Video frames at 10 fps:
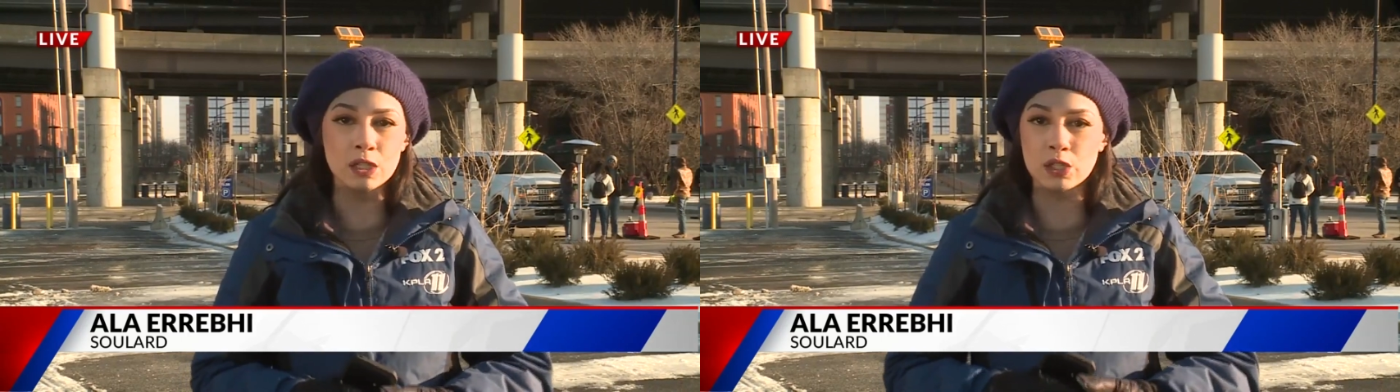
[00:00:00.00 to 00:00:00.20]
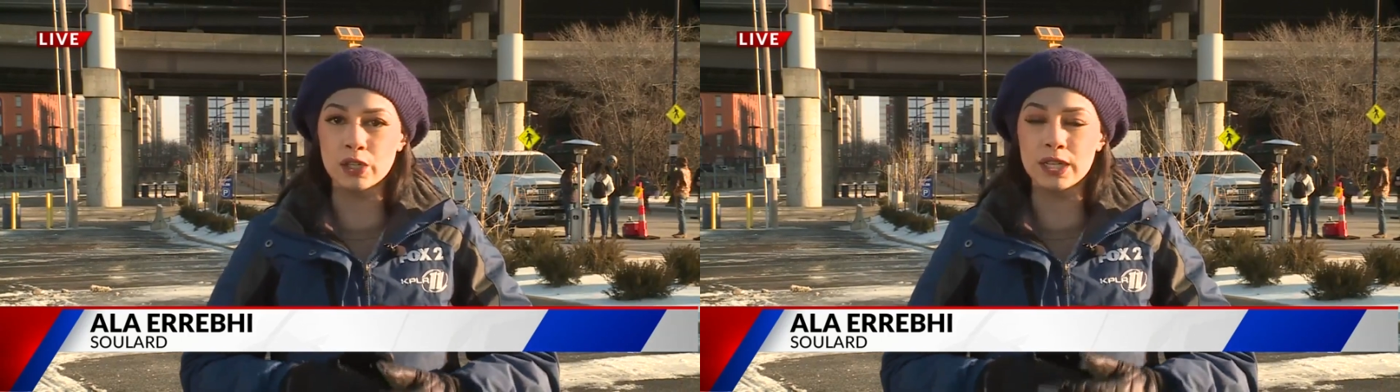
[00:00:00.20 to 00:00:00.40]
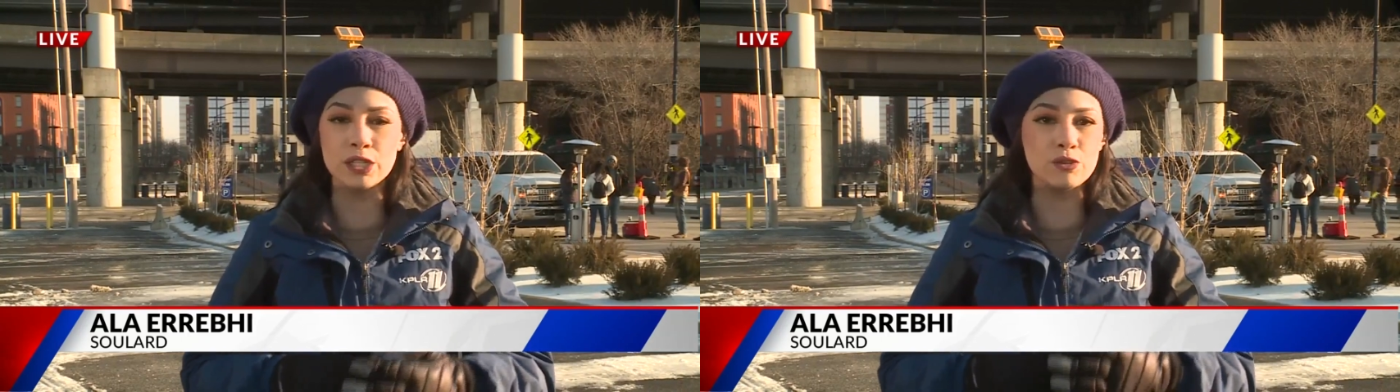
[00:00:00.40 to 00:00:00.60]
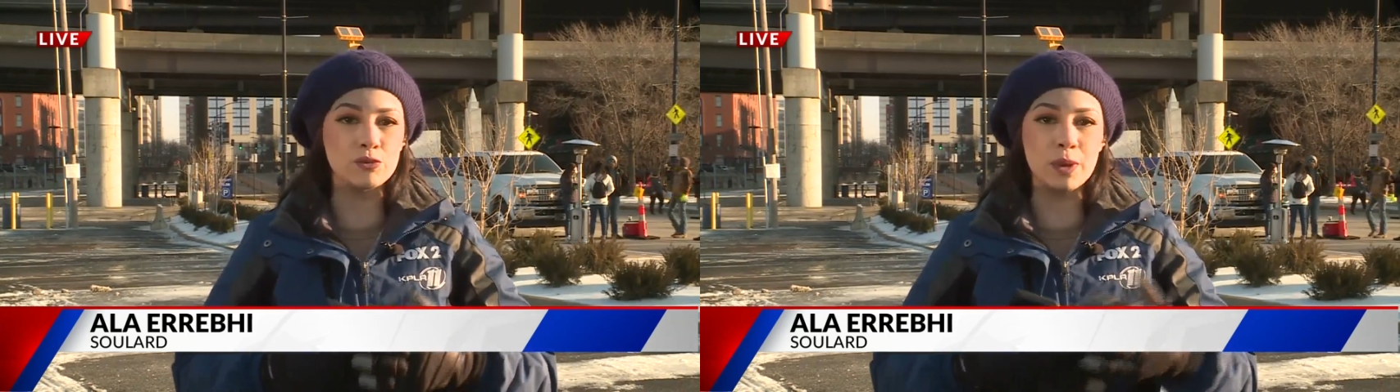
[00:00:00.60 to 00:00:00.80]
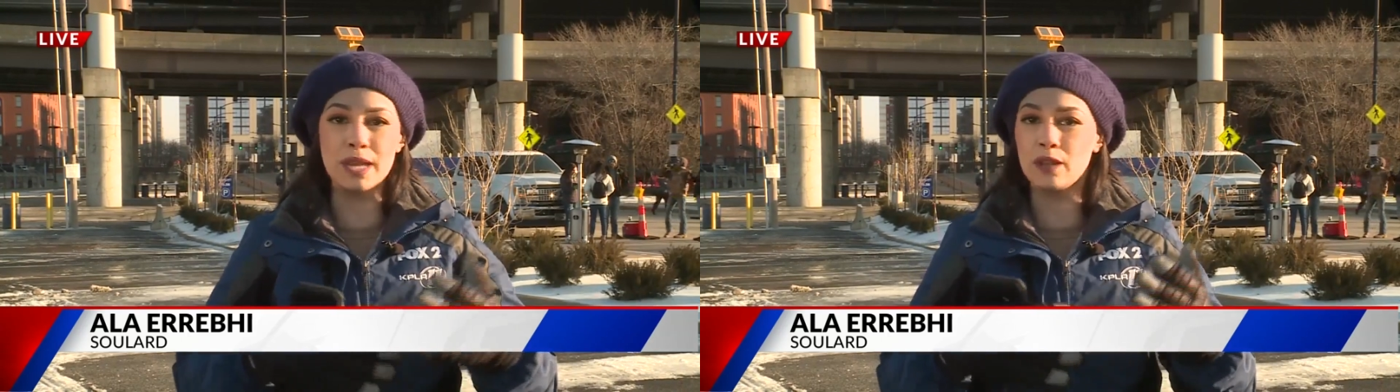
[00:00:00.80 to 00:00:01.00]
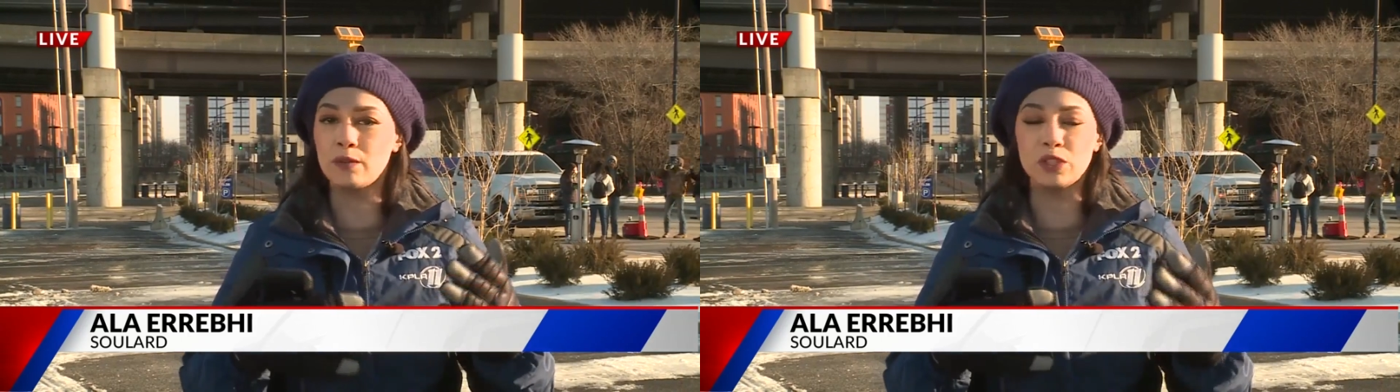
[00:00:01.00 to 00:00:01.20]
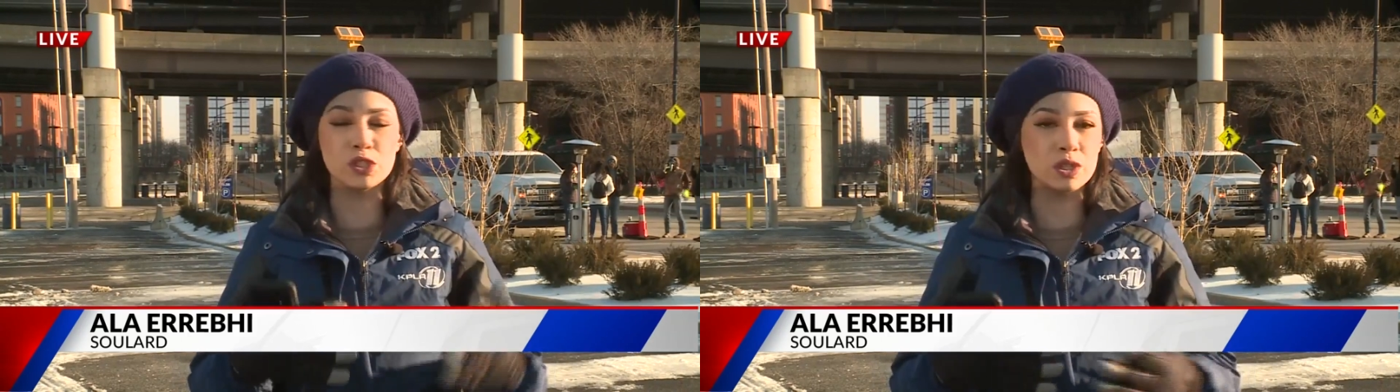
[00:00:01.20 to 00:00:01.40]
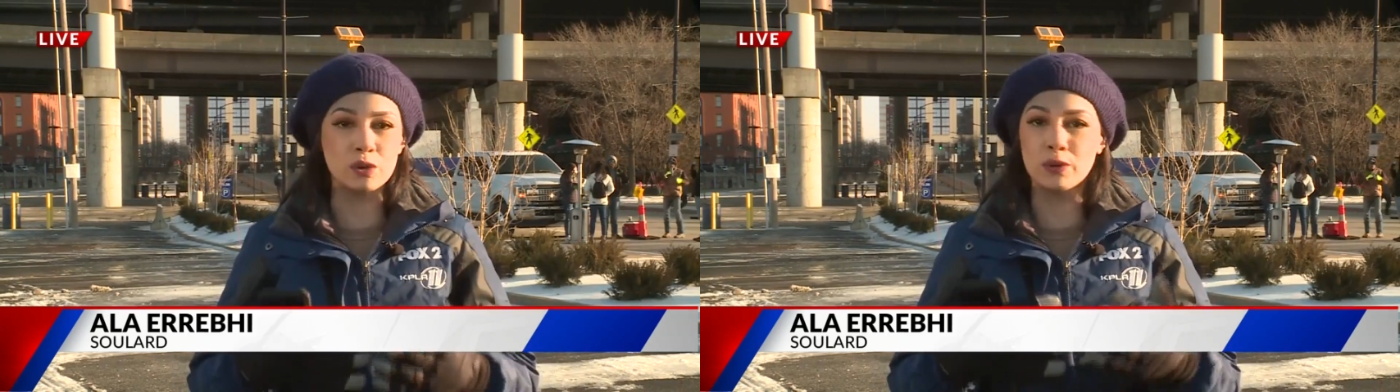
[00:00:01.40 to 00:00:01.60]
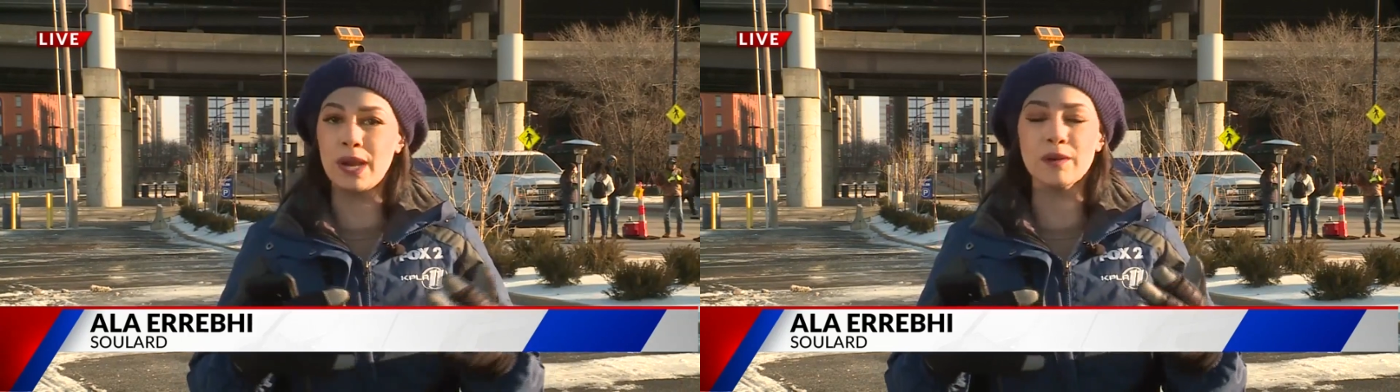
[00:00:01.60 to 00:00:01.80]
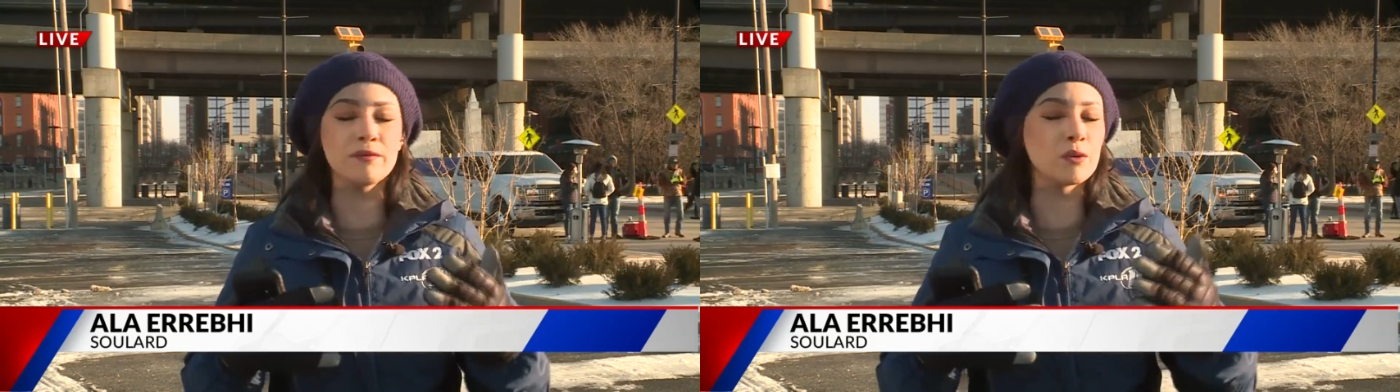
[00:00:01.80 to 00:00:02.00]
turn into red, just a
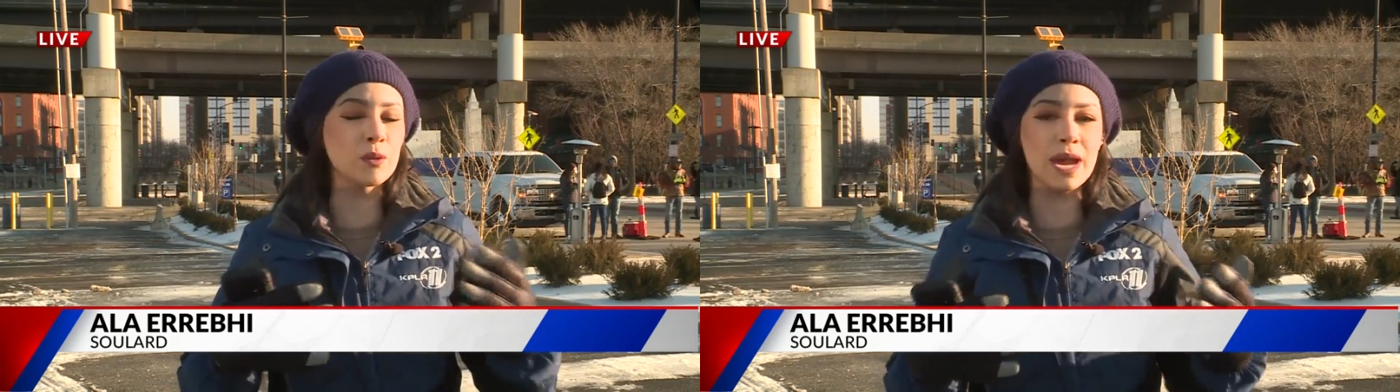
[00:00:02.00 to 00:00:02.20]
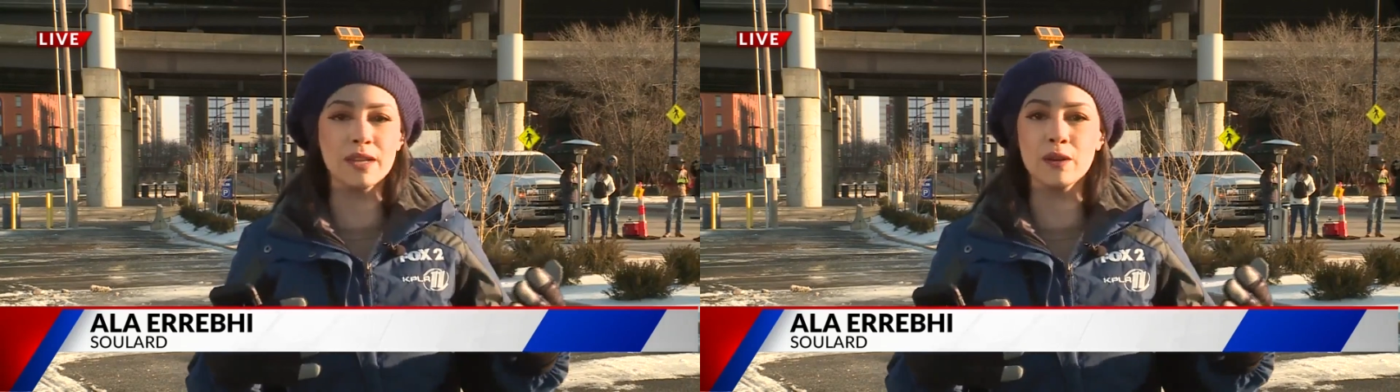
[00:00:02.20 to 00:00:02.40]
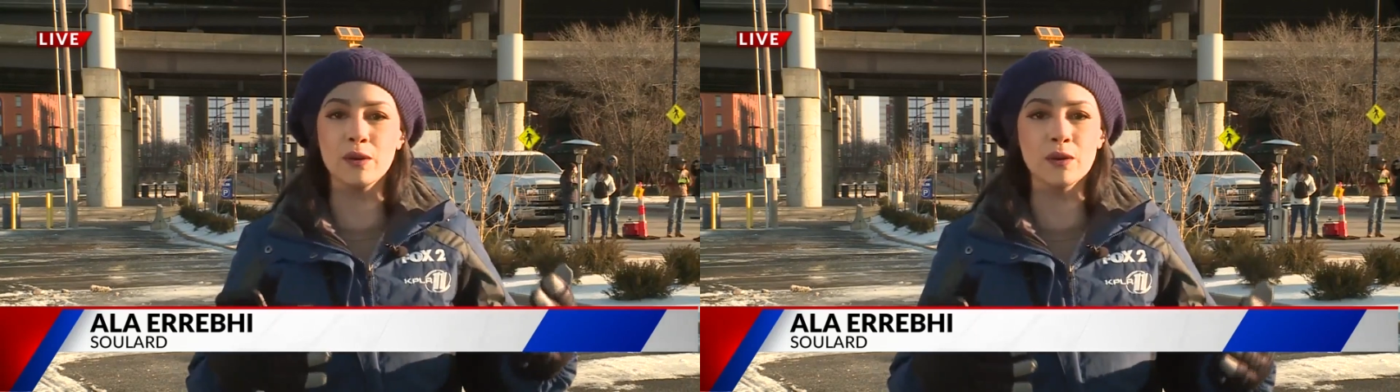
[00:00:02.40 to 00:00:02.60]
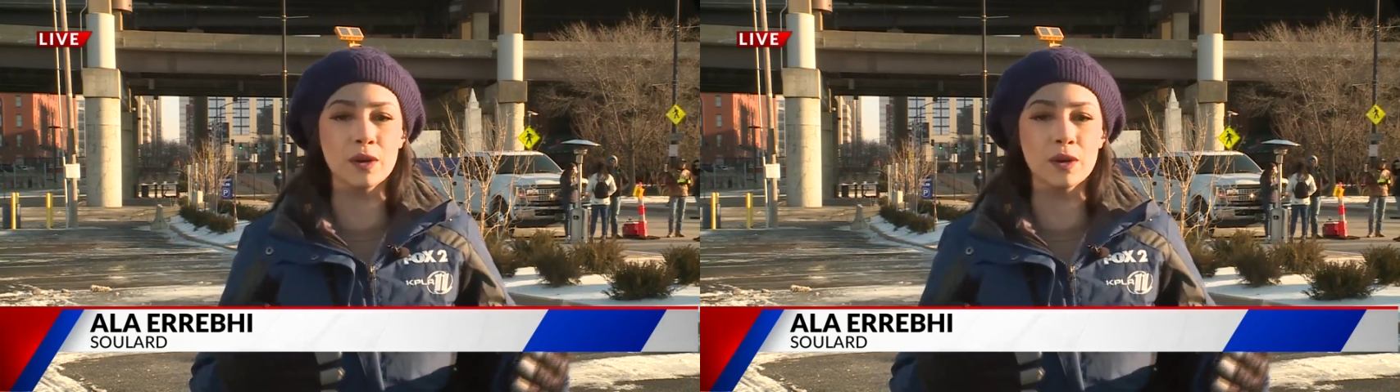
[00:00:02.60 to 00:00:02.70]
crowd of red,